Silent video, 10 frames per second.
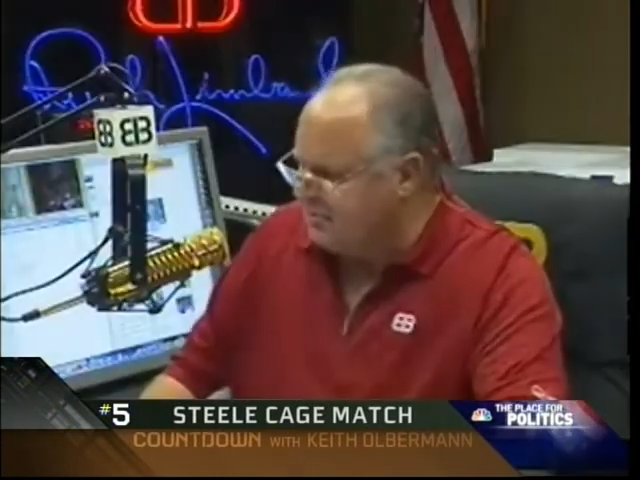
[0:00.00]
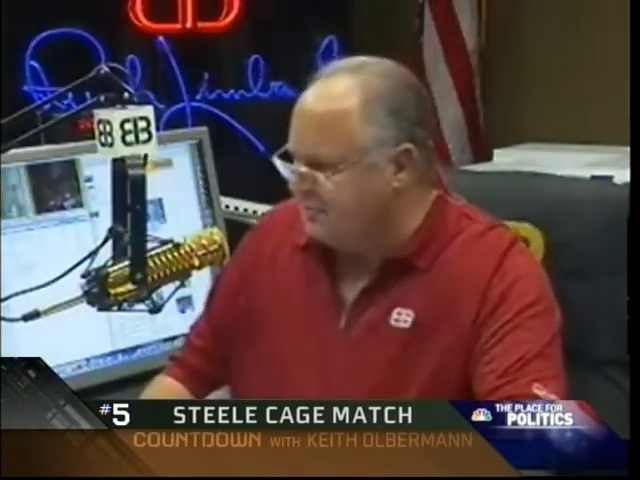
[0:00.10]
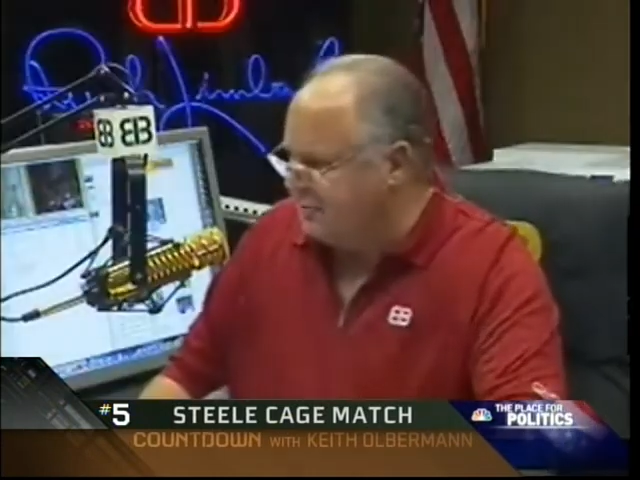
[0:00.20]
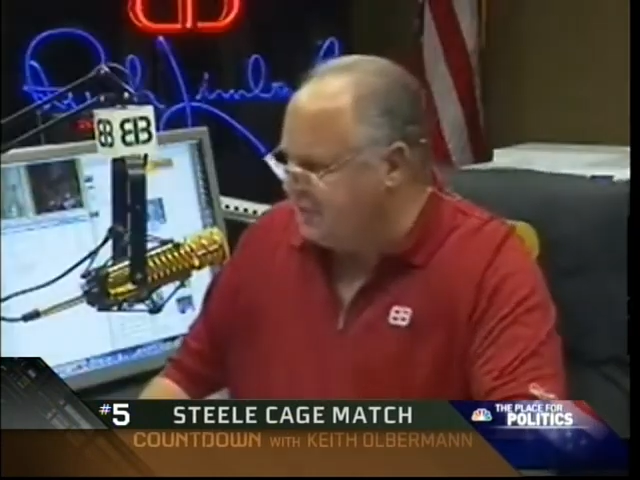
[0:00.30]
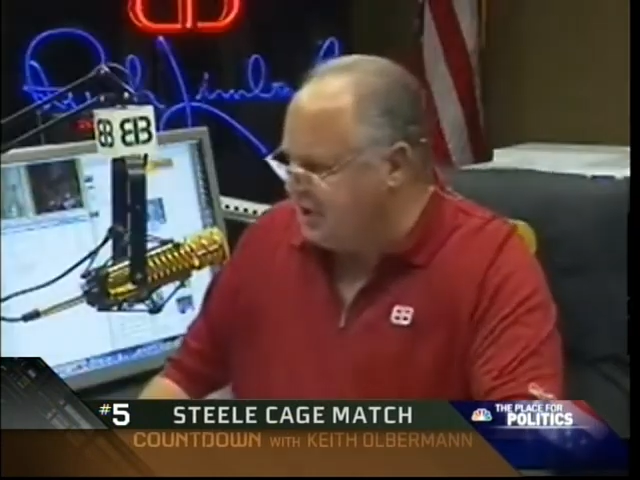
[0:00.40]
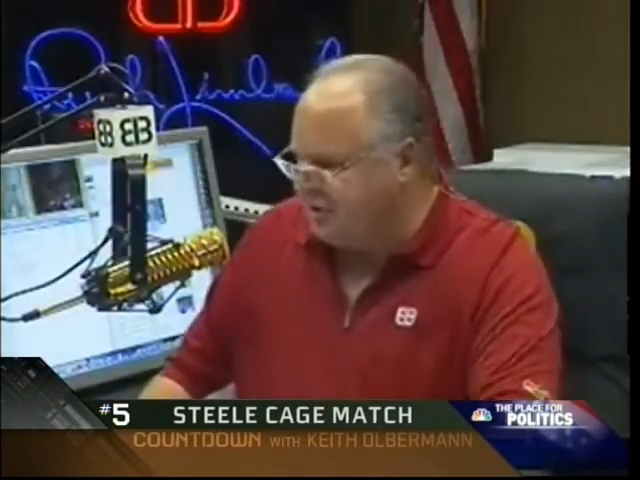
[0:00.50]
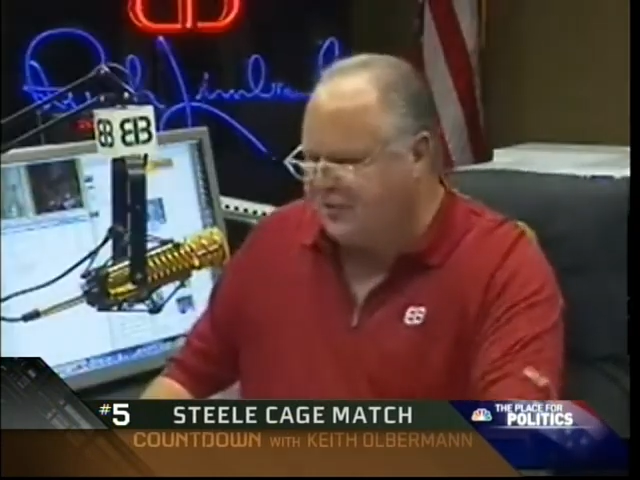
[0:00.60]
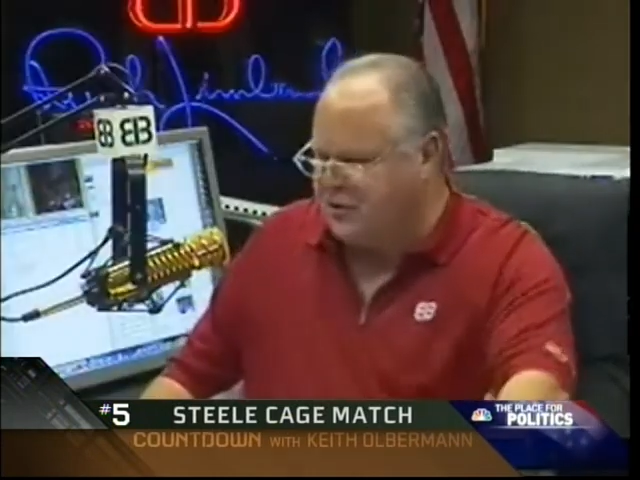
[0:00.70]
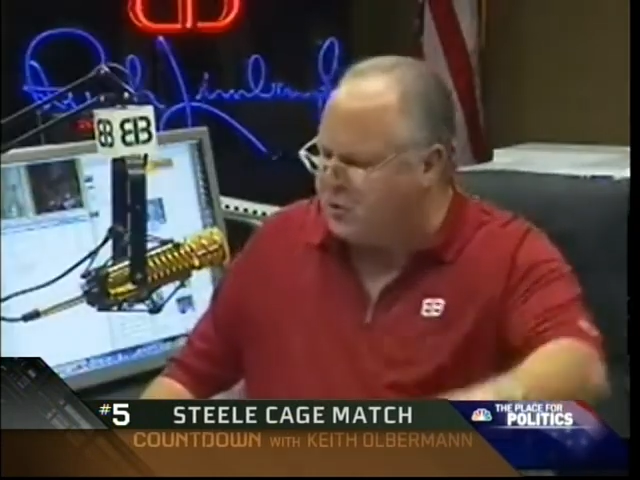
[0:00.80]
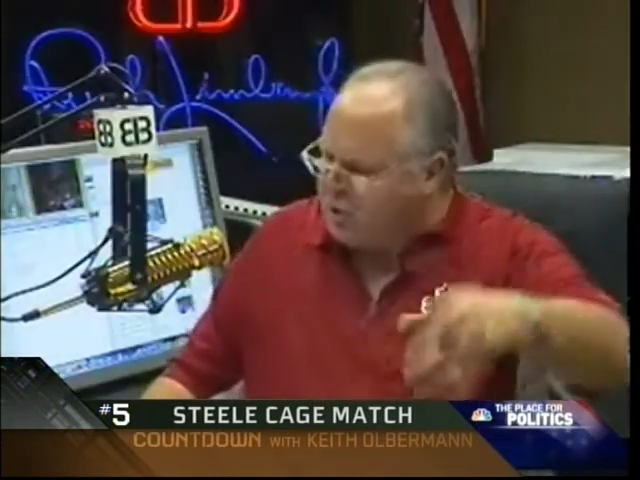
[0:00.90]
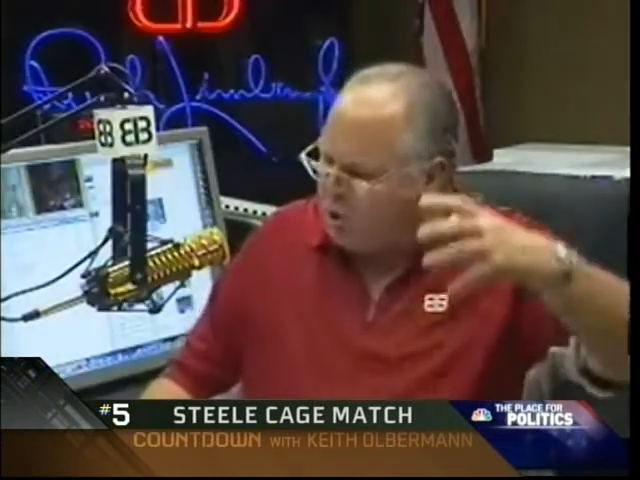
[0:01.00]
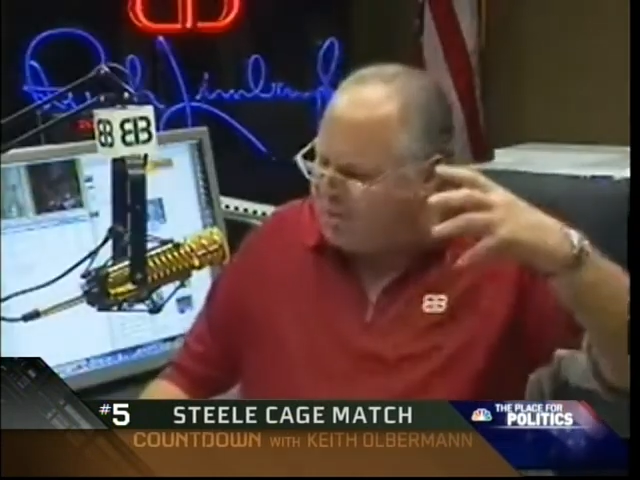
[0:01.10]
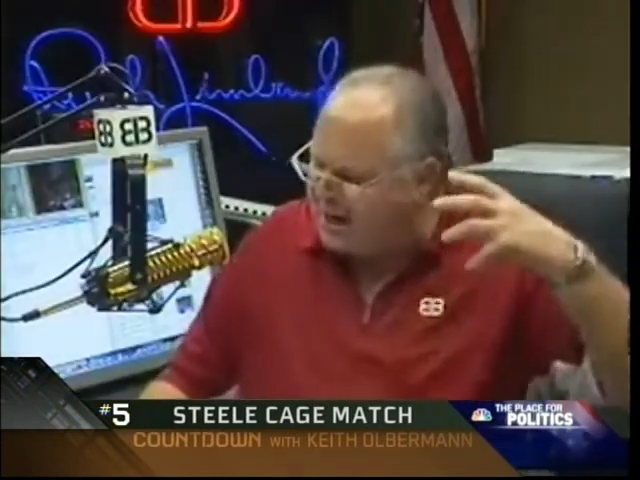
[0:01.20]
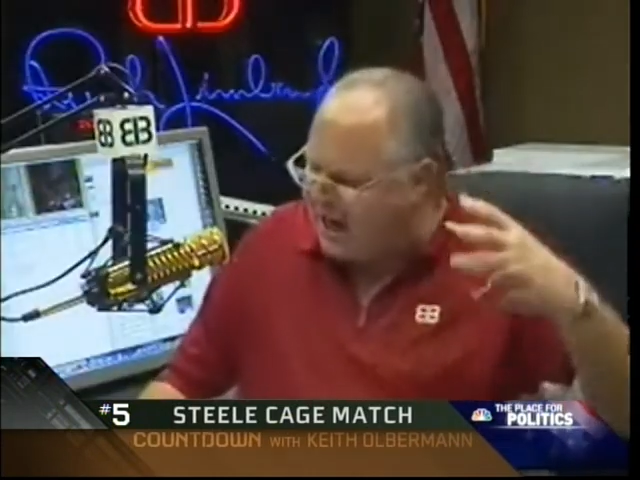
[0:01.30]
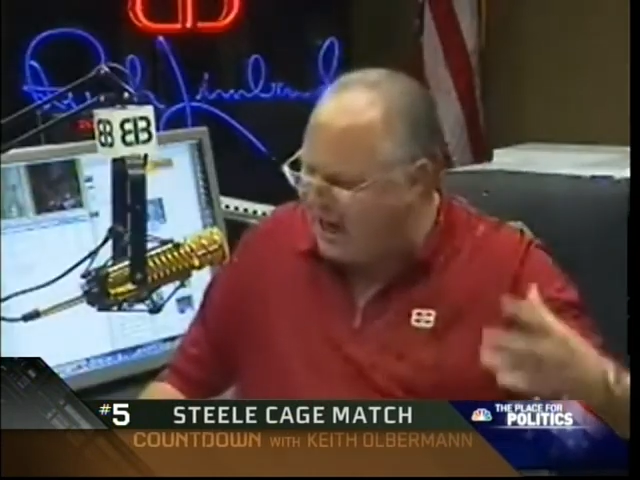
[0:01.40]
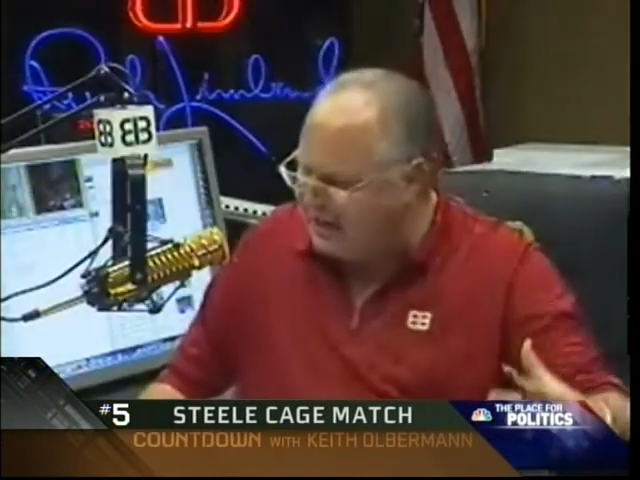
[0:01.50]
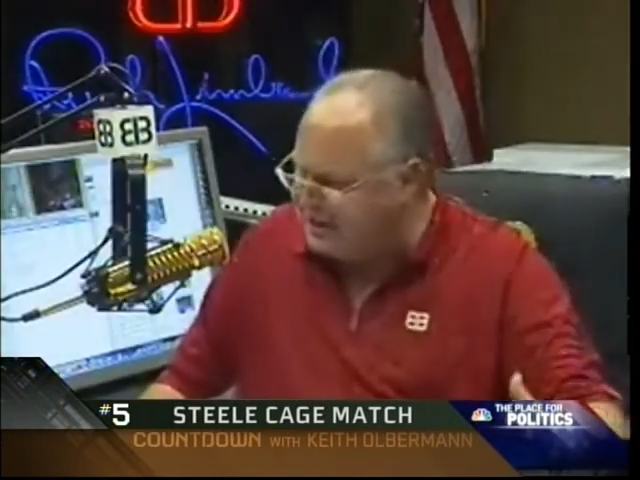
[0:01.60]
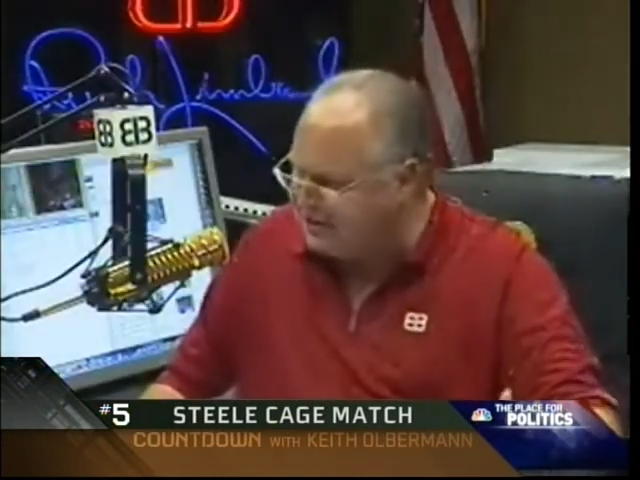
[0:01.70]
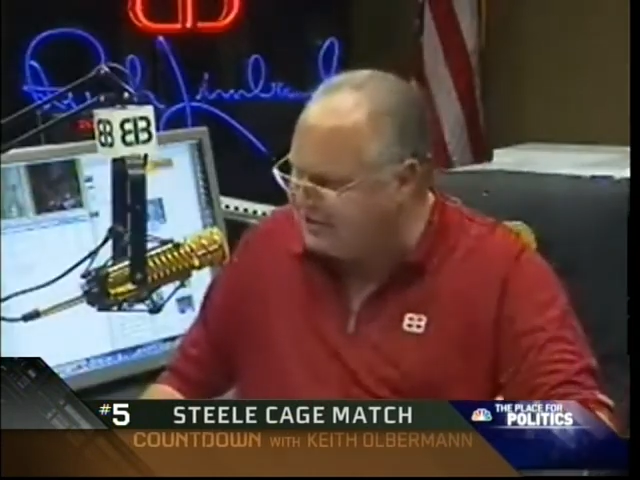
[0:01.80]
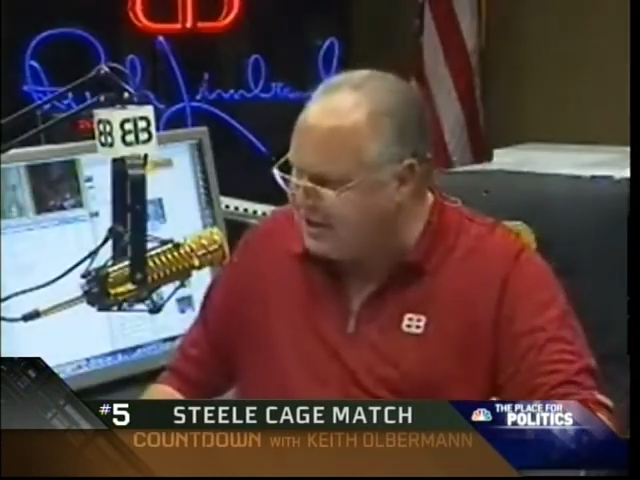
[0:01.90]
Mr. Steele, for you to go
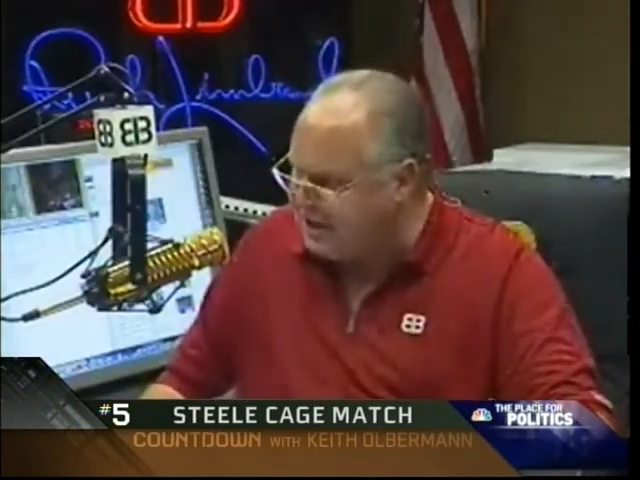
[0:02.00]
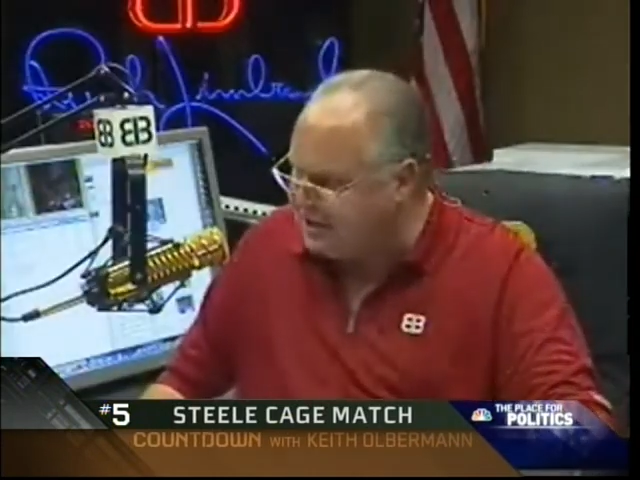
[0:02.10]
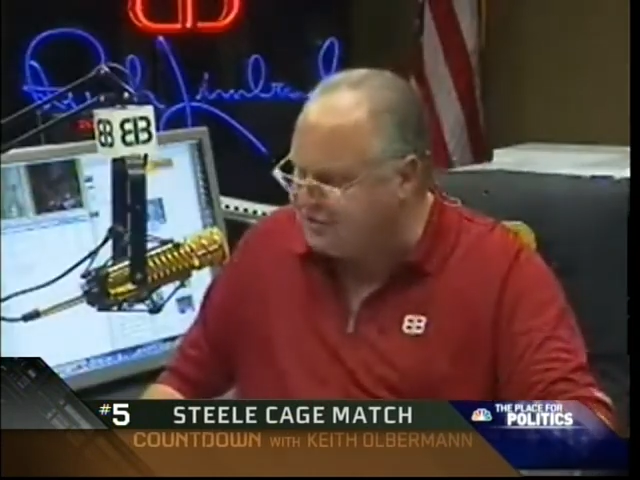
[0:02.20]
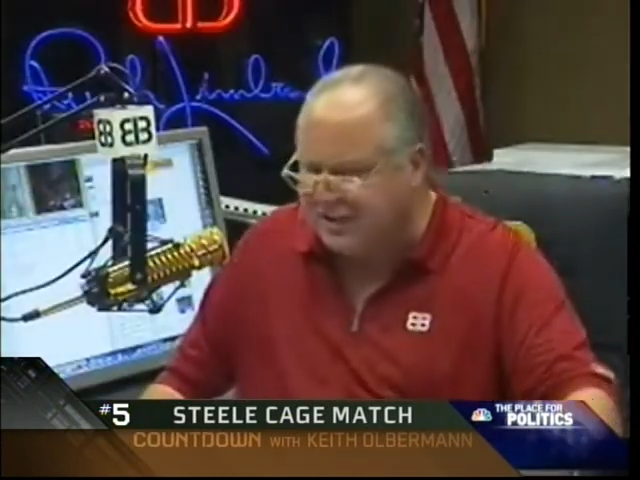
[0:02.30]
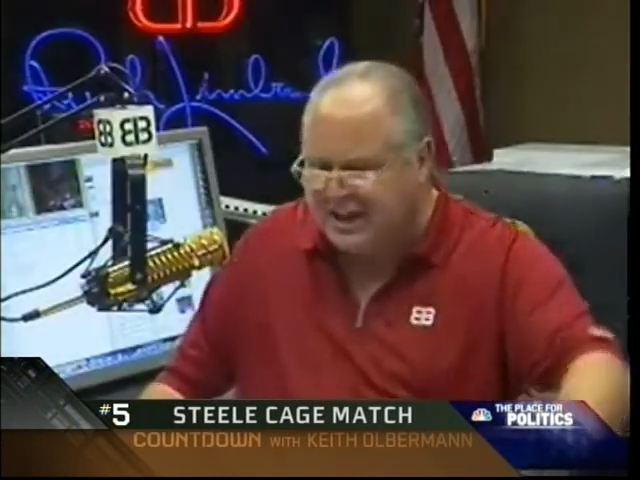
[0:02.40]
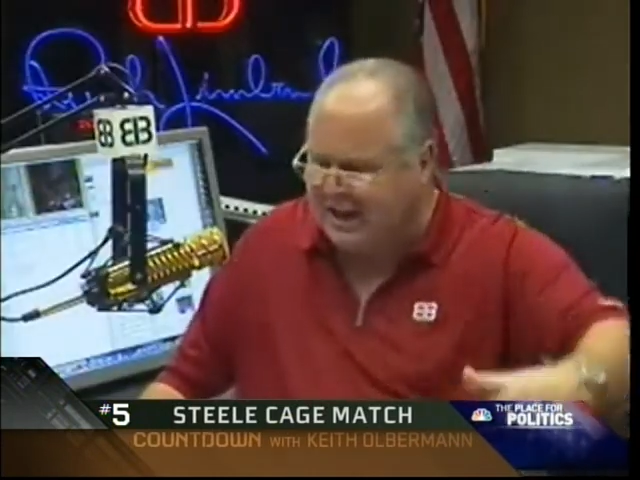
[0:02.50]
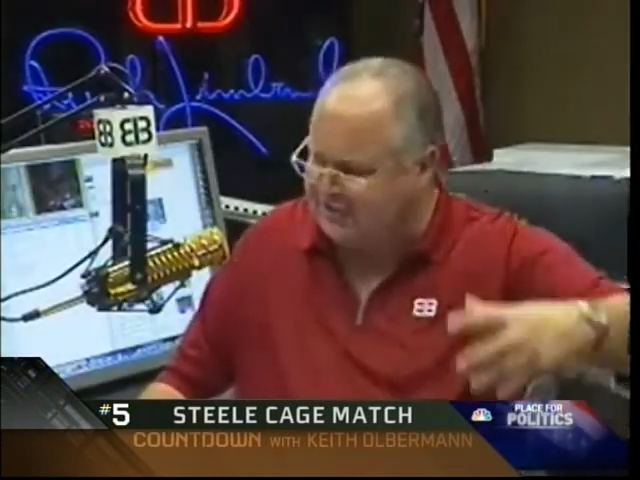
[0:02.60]
behind the scenes